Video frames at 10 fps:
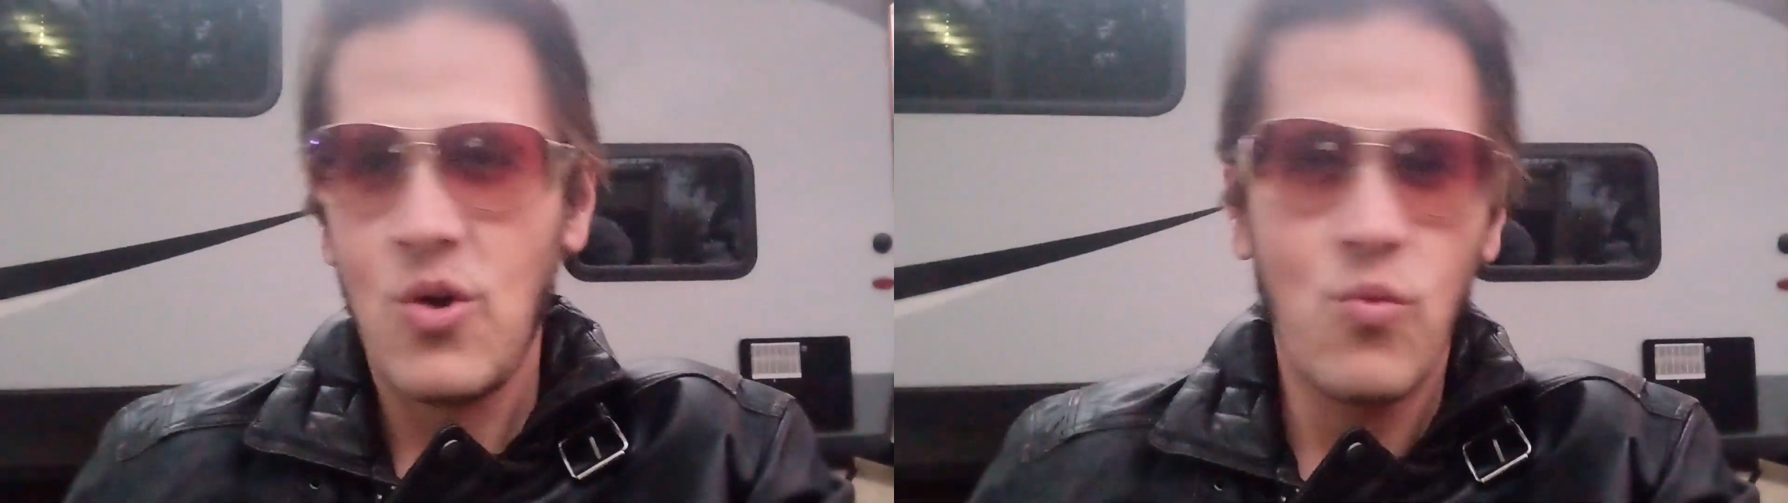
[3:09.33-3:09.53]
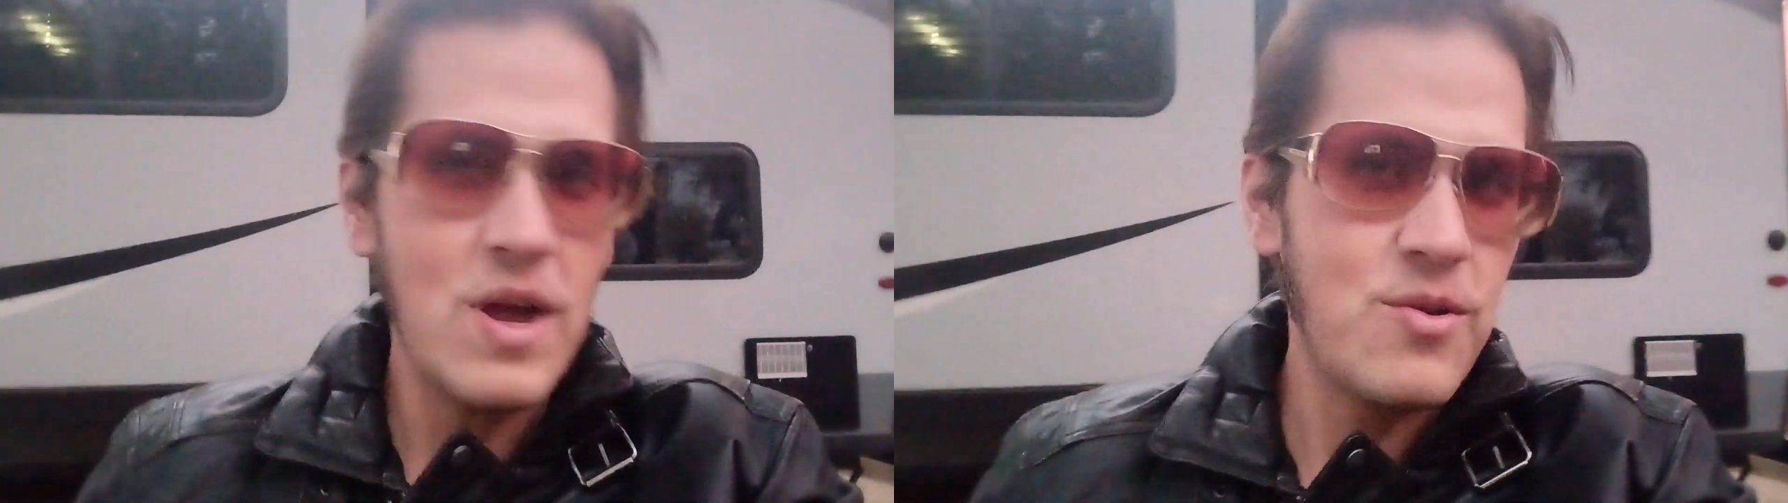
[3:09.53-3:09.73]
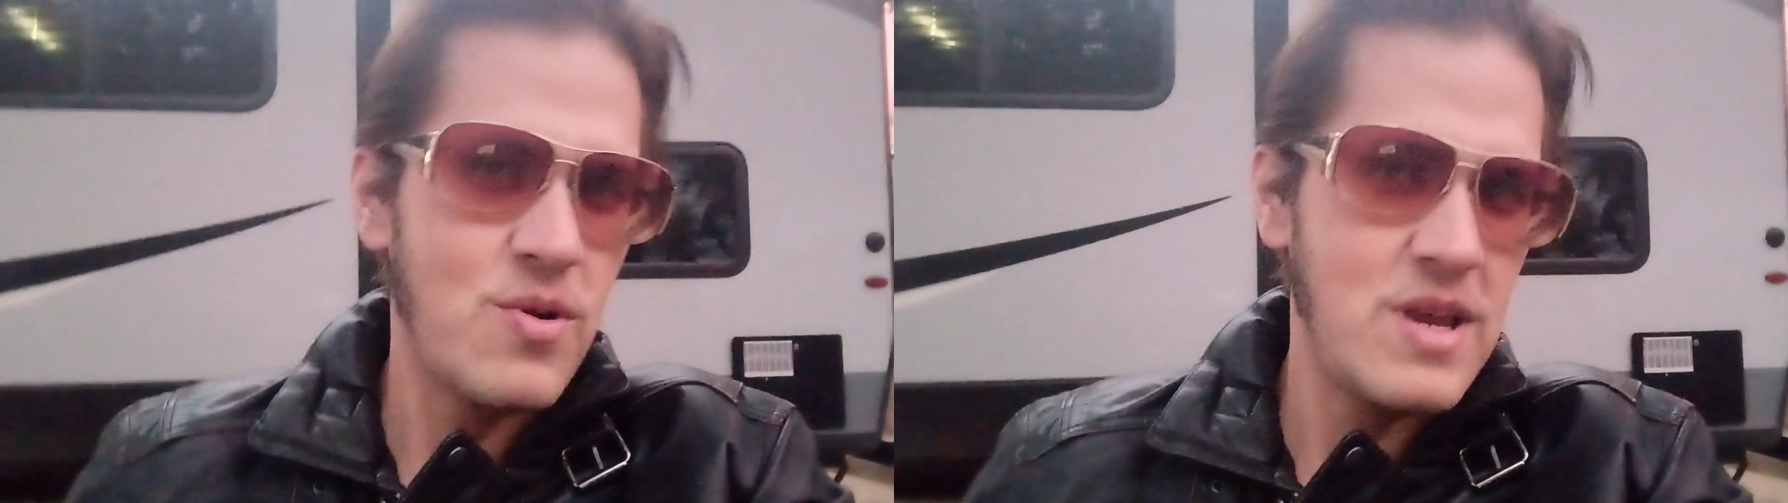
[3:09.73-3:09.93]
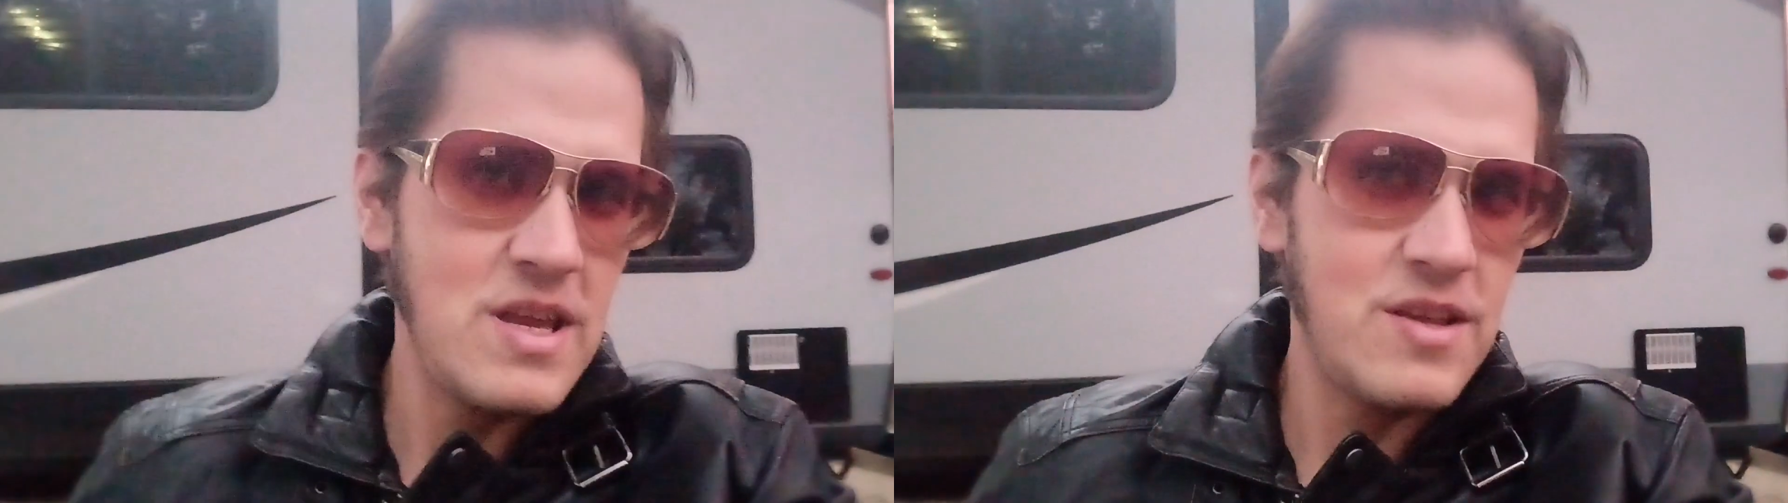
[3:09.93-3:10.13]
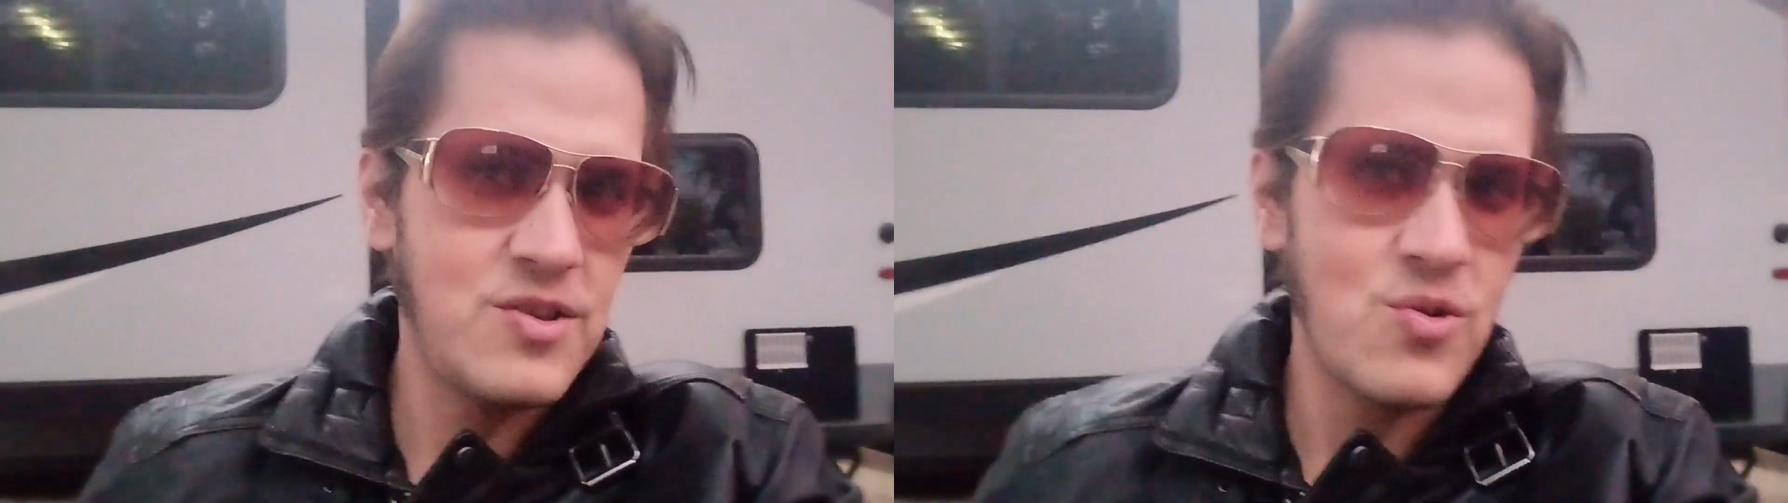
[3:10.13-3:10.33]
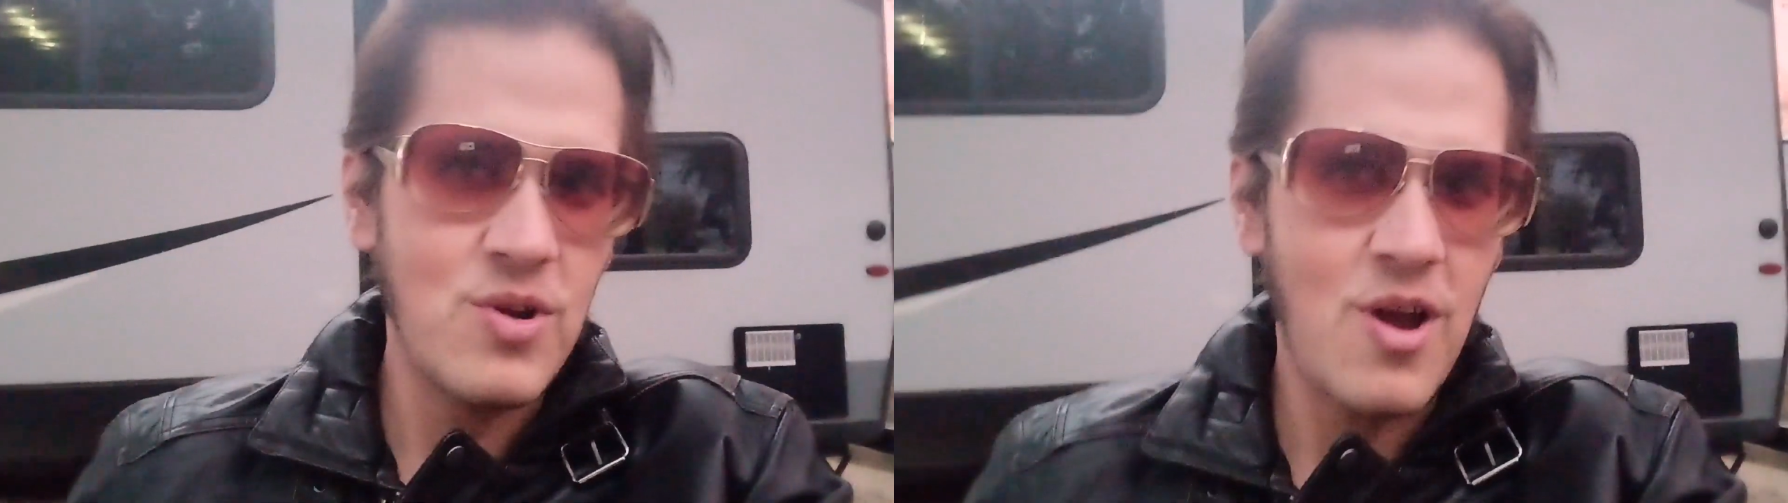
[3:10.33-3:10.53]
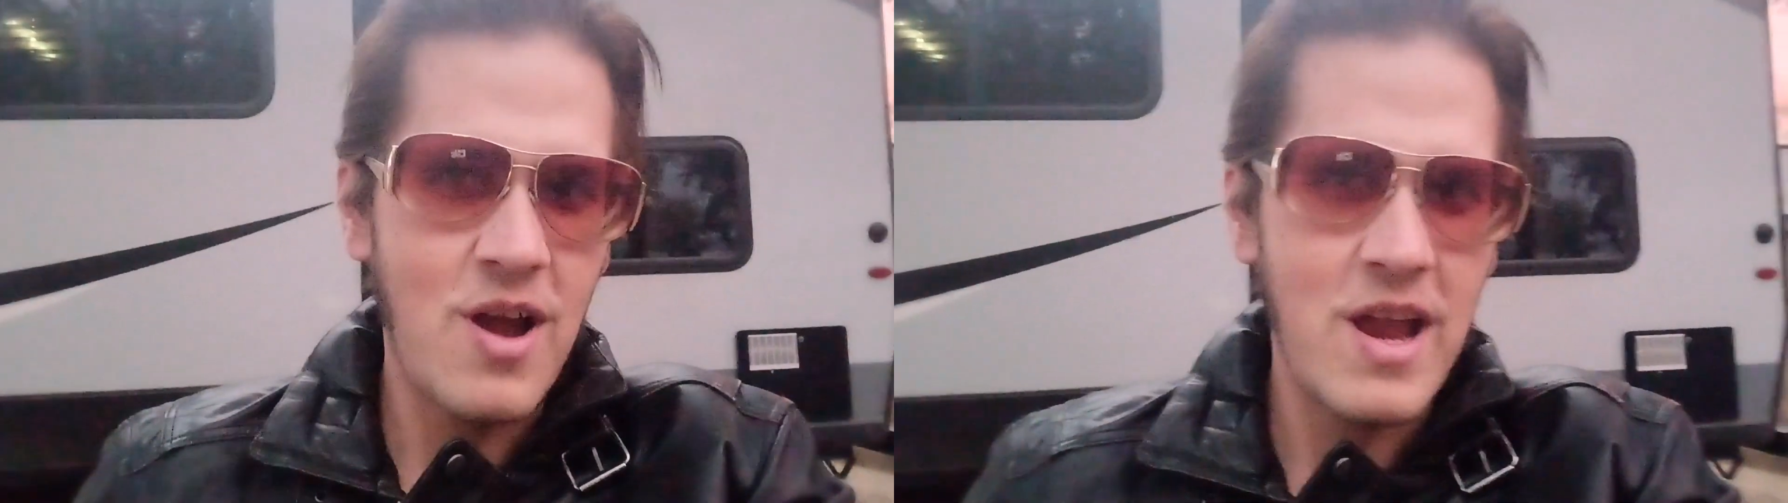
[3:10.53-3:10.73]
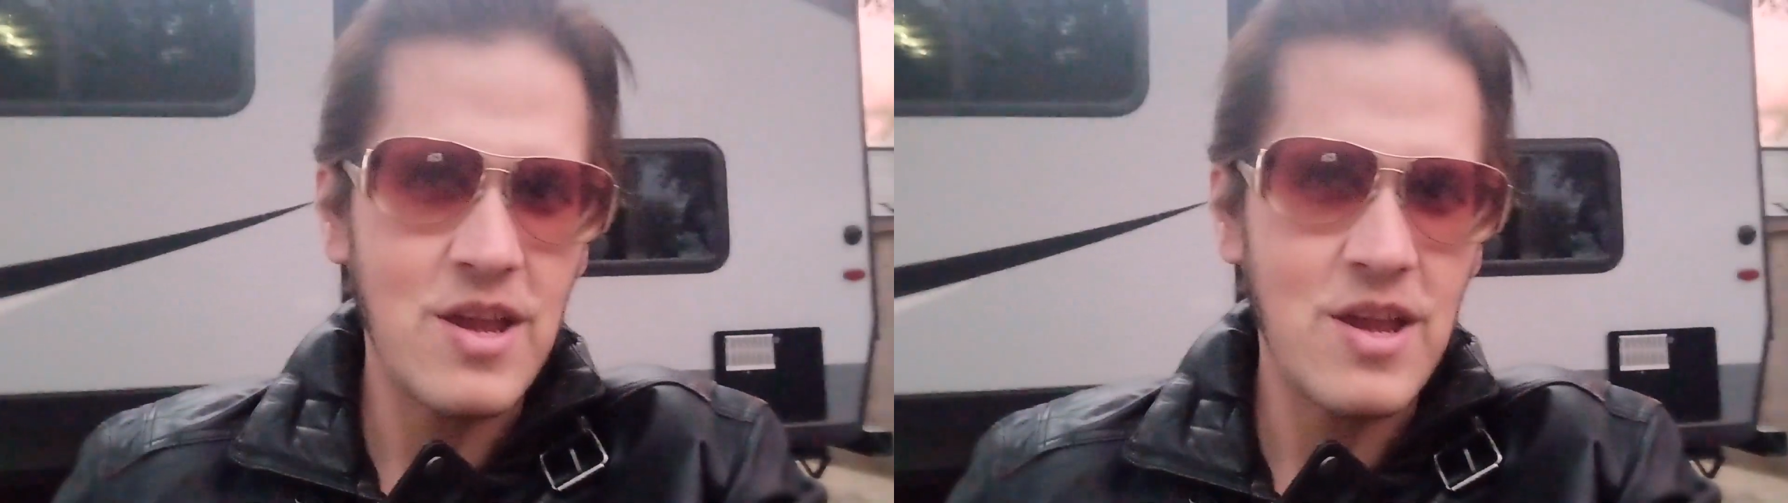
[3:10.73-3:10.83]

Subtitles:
Whether he is or not,